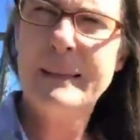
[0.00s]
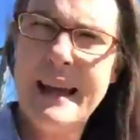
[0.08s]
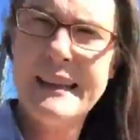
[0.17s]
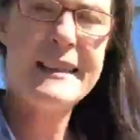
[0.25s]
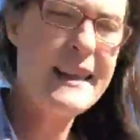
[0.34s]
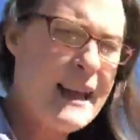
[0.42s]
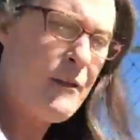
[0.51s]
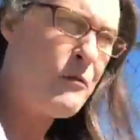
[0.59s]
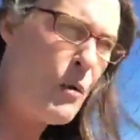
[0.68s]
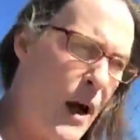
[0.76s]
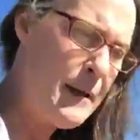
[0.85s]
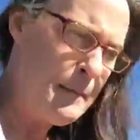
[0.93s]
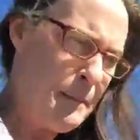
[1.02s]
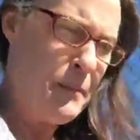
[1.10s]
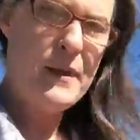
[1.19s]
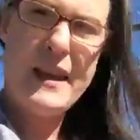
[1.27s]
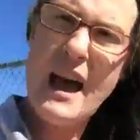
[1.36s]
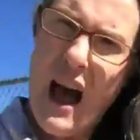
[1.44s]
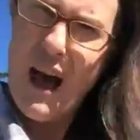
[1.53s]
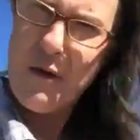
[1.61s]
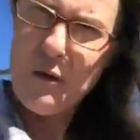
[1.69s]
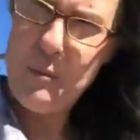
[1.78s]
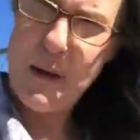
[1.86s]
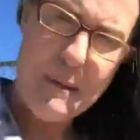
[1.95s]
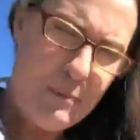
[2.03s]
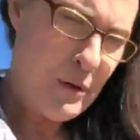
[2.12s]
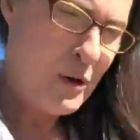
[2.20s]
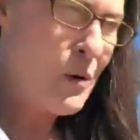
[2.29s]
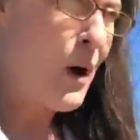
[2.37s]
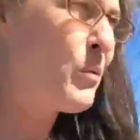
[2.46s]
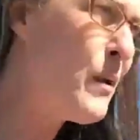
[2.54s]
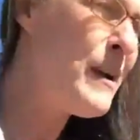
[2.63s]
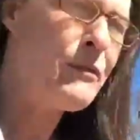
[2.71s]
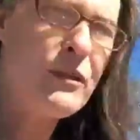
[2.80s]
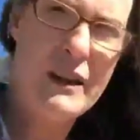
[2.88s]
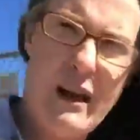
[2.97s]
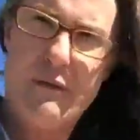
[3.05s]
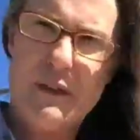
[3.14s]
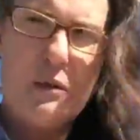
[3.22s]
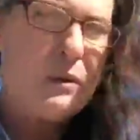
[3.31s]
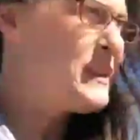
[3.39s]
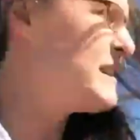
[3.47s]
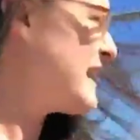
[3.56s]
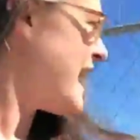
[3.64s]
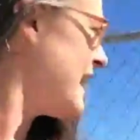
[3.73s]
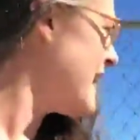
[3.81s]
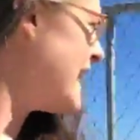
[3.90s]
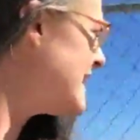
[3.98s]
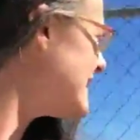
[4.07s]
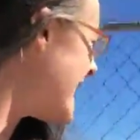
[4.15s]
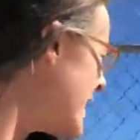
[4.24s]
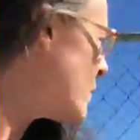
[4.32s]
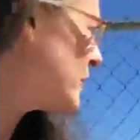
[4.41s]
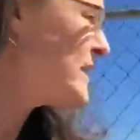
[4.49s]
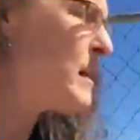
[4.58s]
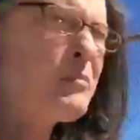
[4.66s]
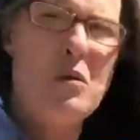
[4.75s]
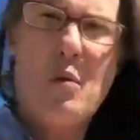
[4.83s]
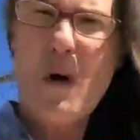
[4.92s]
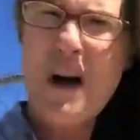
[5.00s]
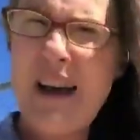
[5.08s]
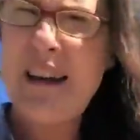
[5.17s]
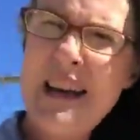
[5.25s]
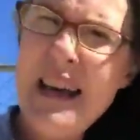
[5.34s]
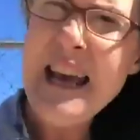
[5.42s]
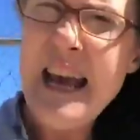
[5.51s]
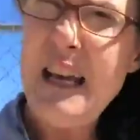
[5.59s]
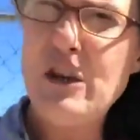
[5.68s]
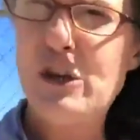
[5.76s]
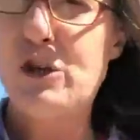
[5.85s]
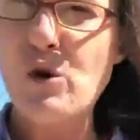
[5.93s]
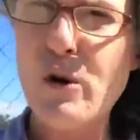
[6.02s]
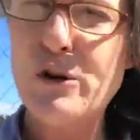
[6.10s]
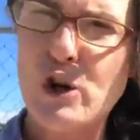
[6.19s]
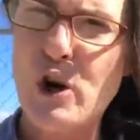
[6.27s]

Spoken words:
let's think of what the other people who are river lovers would say. They'd say, well, number one, in the short